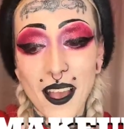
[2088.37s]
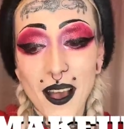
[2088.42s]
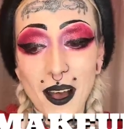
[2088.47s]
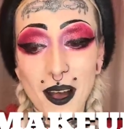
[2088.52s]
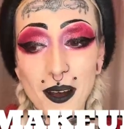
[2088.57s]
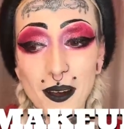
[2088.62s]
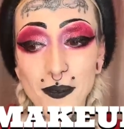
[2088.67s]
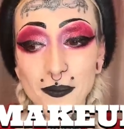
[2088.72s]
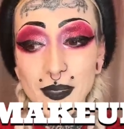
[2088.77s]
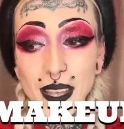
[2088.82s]

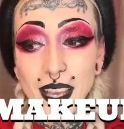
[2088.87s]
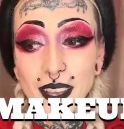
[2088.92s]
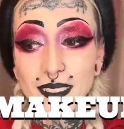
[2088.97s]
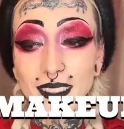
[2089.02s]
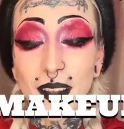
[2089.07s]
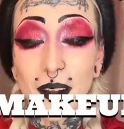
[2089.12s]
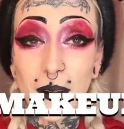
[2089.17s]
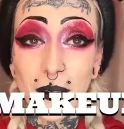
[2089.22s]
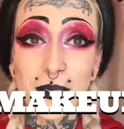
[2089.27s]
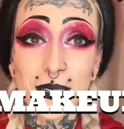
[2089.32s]
Um,
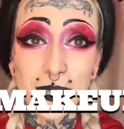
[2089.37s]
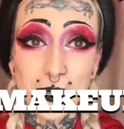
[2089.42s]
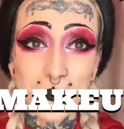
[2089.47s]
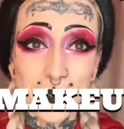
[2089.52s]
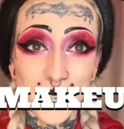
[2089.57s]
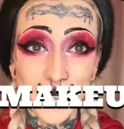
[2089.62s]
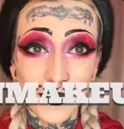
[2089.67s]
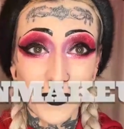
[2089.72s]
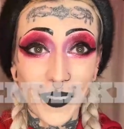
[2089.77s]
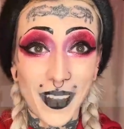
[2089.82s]
they are
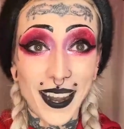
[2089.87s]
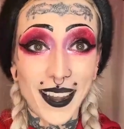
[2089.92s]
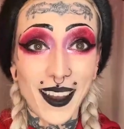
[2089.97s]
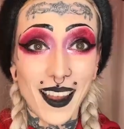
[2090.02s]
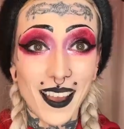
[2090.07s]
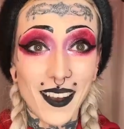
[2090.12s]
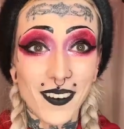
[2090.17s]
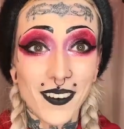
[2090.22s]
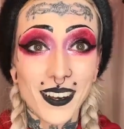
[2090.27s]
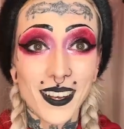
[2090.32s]
limited right
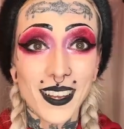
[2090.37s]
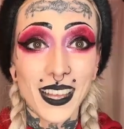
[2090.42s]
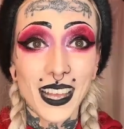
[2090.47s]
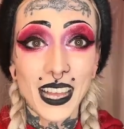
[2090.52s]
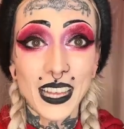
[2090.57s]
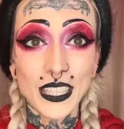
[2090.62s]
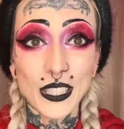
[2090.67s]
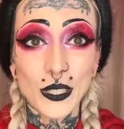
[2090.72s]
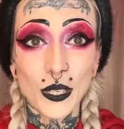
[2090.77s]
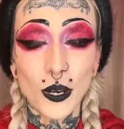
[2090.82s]
now,
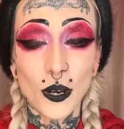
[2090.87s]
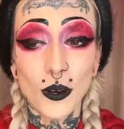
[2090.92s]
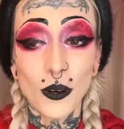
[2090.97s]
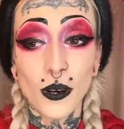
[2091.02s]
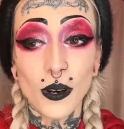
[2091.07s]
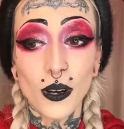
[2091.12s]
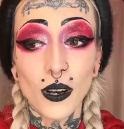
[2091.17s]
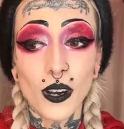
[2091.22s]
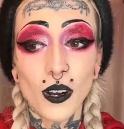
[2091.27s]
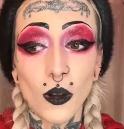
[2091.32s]

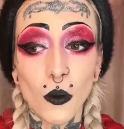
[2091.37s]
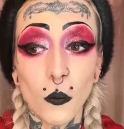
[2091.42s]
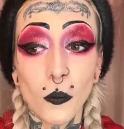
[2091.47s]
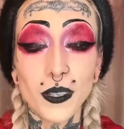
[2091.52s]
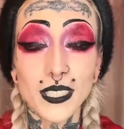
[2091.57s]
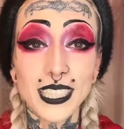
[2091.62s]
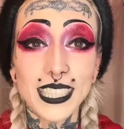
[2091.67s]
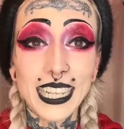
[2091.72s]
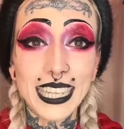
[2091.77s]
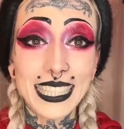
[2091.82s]
so
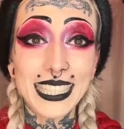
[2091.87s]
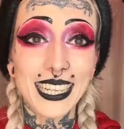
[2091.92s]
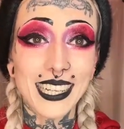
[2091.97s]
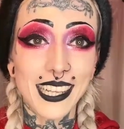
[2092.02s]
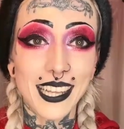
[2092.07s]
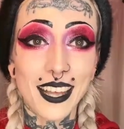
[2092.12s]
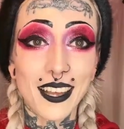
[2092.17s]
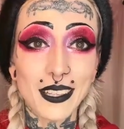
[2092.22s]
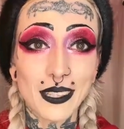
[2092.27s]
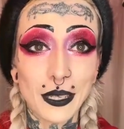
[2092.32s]
once they
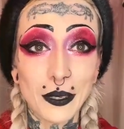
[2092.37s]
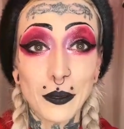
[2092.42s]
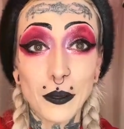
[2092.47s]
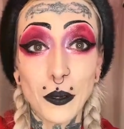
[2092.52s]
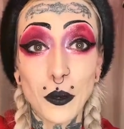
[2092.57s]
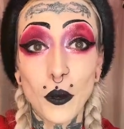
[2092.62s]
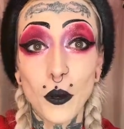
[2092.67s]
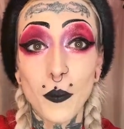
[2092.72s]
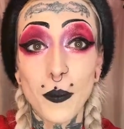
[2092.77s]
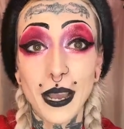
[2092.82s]
sell out, they'll
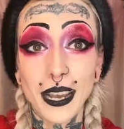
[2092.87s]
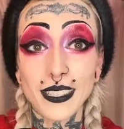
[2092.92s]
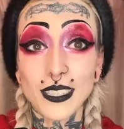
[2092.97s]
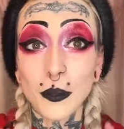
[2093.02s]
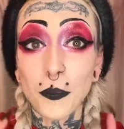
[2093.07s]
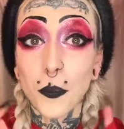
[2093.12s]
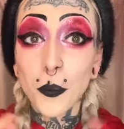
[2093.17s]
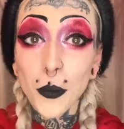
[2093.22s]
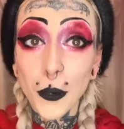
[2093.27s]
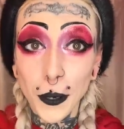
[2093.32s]
go back
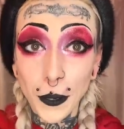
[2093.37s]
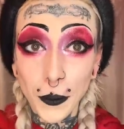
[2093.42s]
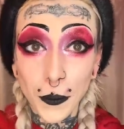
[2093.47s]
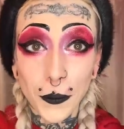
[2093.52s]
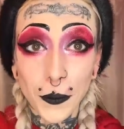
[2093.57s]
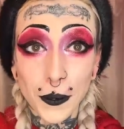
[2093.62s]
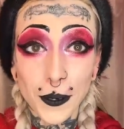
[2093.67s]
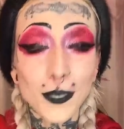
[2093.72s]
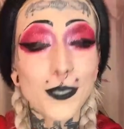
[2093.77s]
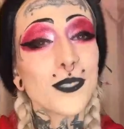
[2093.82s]
to
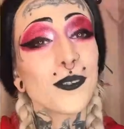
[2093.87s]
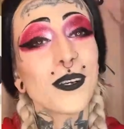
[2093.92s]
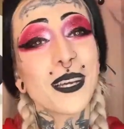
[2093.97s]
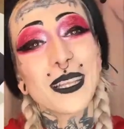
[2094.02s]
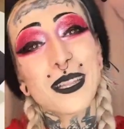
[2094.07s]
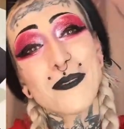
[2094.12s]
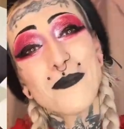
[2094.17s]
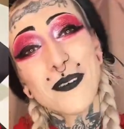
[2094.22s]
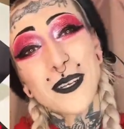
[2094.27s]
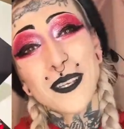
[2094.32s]
pre-order, so
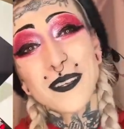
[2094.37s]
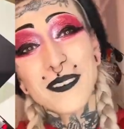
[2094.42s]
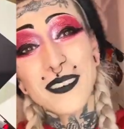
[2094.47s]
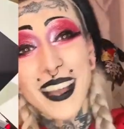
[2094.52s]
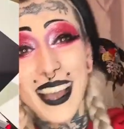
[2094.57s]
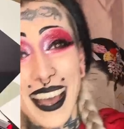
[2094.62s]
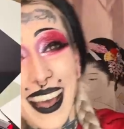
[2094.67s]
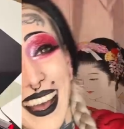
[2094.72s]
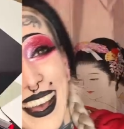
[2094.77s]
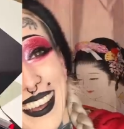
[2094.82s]
get them while you
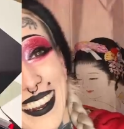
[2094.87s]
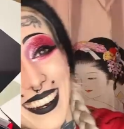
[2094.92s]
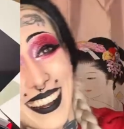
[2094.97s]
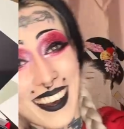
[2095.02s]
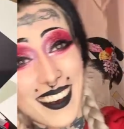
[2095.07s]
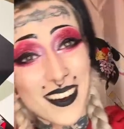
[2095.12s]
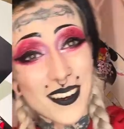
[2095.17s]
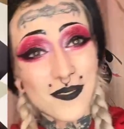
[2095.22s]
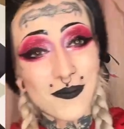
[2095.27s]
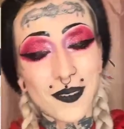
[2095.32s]
can,
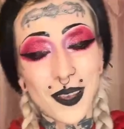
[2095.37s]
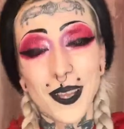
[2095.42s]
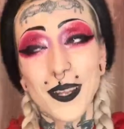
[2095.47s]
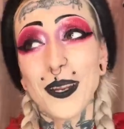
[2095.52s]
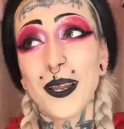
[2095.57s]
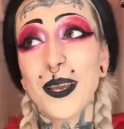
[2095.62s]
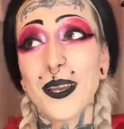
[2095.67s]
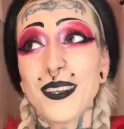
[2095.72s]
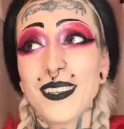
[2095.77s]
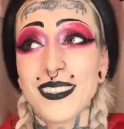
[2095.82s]
um,
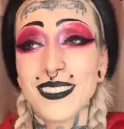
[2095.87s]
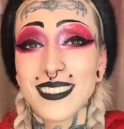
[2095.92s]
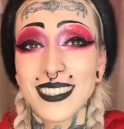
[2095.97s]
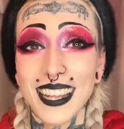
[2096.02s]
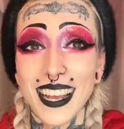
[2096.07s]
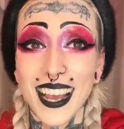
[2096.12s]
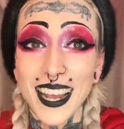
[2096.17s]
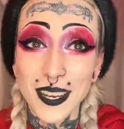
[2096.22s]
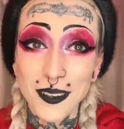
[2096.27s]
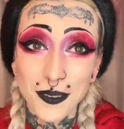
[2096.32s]
and I
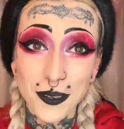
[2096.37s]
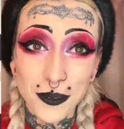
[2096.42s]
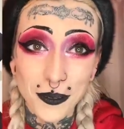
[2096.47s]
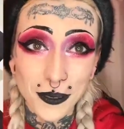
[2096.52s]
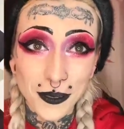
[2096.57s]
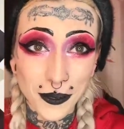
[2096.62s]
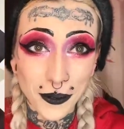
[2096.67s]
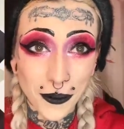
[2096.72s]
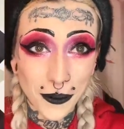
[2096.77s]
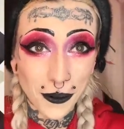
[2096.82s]
Anyone who
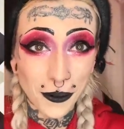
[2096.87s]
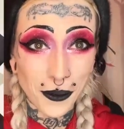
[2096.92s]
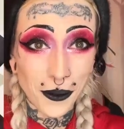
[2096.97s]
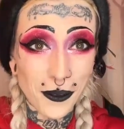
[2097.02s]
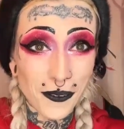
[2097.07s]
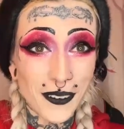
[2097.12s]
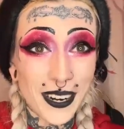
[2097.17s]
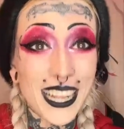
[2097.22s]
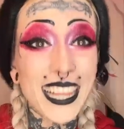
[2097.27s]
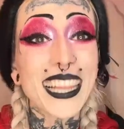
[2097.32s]
has ordered
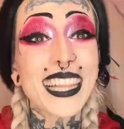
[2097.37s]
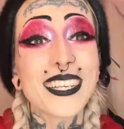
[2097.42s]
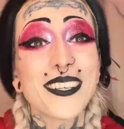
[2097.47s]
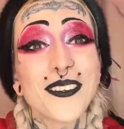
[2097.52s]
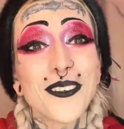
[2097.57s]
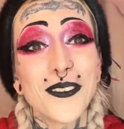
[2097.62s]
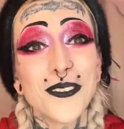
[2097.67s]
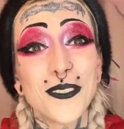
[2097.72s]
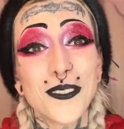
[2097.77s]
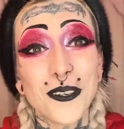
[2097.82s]
already,
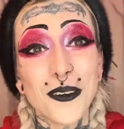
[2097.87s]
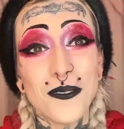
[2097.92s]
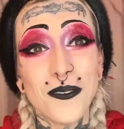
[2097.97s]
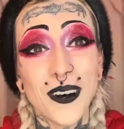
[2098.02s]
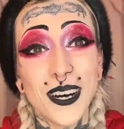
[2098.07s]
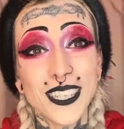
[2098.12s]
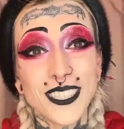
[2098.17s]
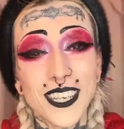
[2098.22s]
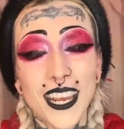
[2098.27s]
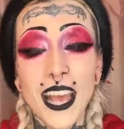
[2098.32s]
thank you so
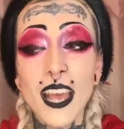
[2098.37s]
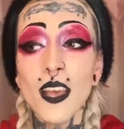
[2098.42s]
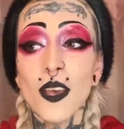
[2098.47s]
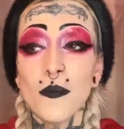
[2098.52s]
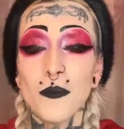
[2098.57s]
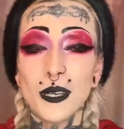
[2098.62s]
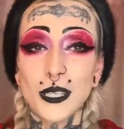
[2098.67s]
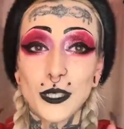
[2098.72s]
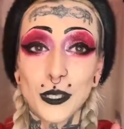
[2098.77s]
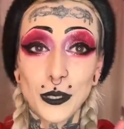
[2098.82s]
much.
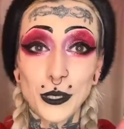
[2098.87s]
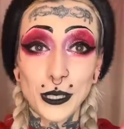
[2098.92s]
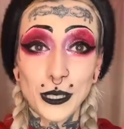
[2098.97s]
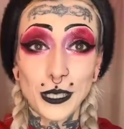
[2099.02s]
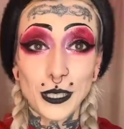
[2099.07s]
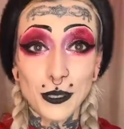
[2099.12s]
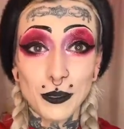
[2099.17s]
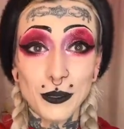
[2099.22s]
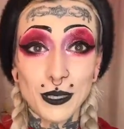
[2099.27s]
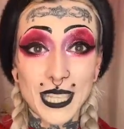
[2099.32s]
Make sure to
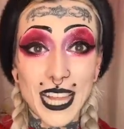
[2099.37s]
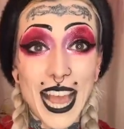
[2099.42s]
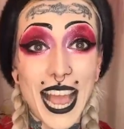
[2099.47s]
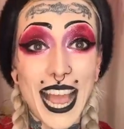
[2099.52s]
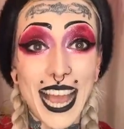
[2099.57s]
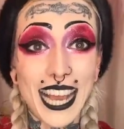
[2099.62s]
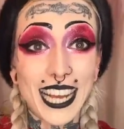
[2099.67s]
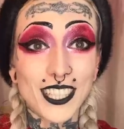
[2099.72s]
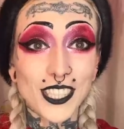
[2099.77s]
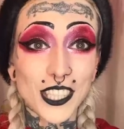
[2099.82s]
use the
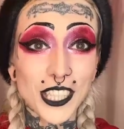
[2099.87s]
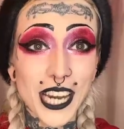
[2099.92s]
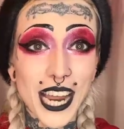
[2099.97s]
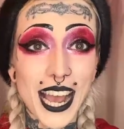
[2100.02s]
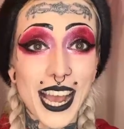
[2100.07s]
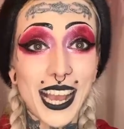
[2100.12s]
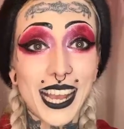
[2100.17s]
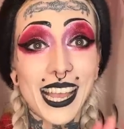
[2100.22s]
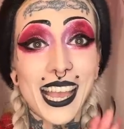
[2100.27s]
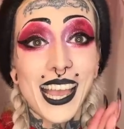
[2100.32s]

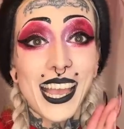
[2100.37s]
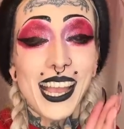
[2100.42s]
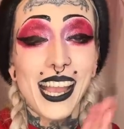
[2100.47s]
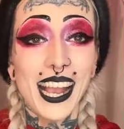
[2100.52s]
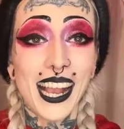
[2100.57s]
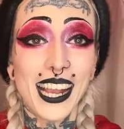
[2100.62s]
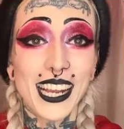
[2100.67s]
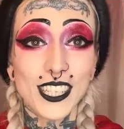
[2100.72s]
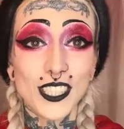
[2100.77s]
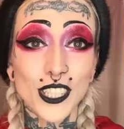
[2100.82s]
hashtag,
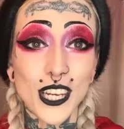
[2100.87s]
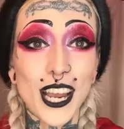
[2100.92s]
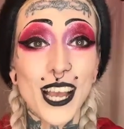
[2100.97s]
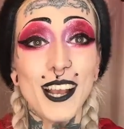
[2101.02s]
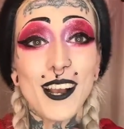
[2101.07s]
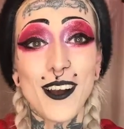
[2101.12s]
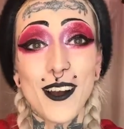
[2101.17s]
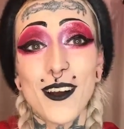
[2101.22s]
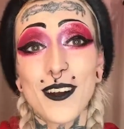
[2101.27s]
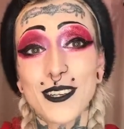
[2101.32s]

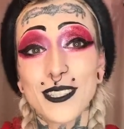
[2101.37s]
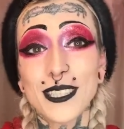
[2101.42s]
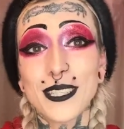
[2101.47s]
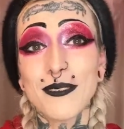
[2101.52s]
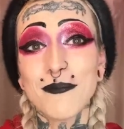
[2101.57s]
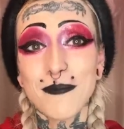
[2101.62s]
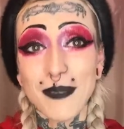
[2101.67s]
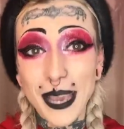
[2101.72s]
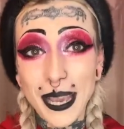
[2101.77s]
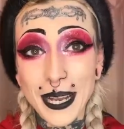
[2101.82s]
hashtag
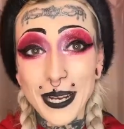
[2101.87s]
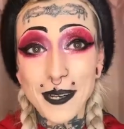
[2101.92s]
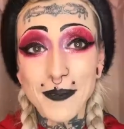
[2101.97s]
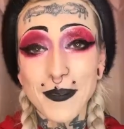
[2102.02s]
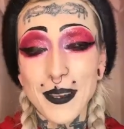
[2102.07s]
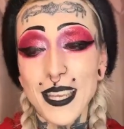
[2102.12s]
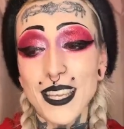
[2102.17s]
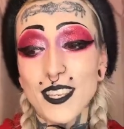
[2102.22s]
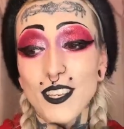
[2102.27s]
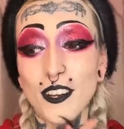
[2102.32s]
Harleen
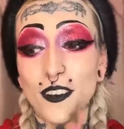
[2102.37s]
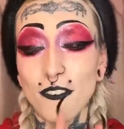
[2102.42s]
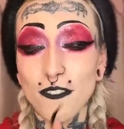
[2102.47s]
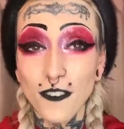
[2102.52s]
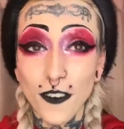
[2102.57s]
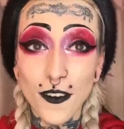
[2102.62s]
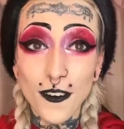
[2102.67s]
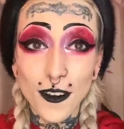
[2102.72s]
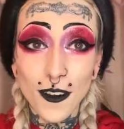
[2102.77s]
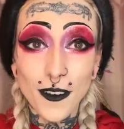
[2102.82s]
Makeup in your
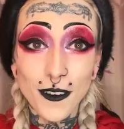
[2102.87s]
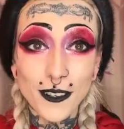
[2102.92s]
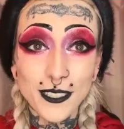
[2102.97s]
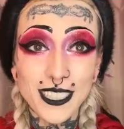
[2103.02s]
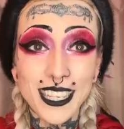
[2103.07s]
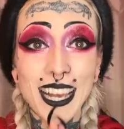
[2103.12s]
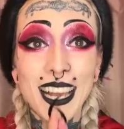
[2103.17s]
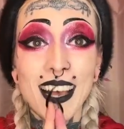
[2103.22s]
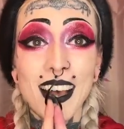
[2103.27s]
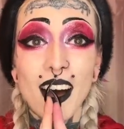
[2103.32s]
photos.